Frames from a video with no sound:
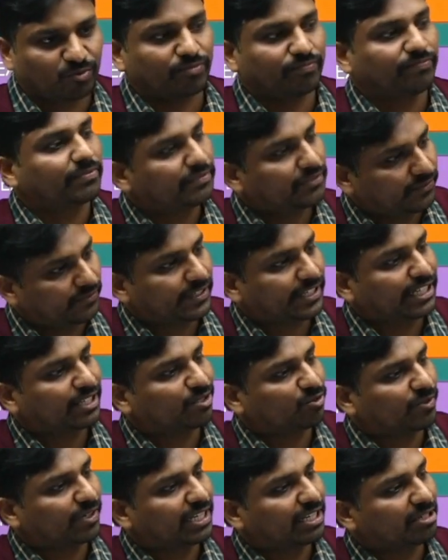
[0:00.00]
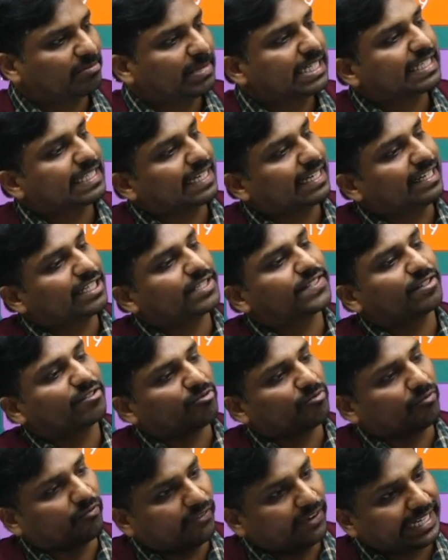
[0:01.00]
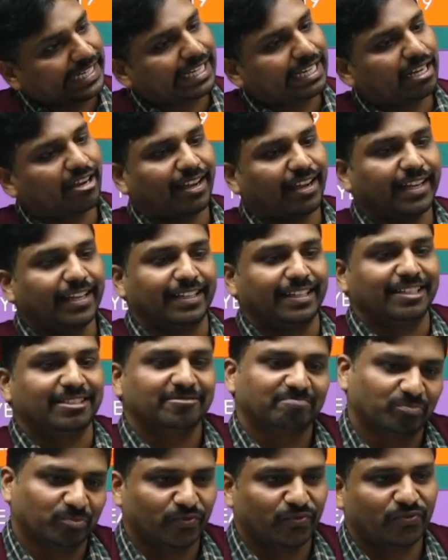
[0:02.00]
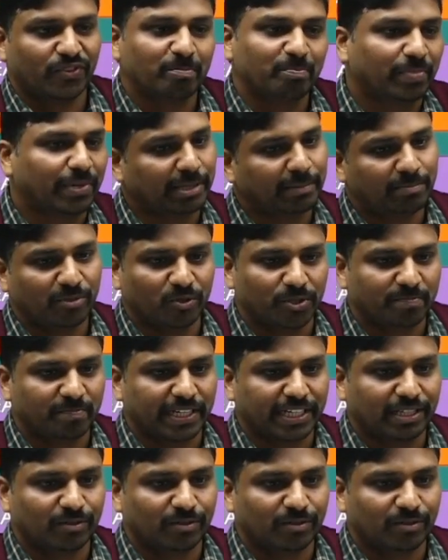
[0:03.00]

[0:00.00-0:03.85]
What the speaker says: 15 to 20 means it's very high from pre-perspective.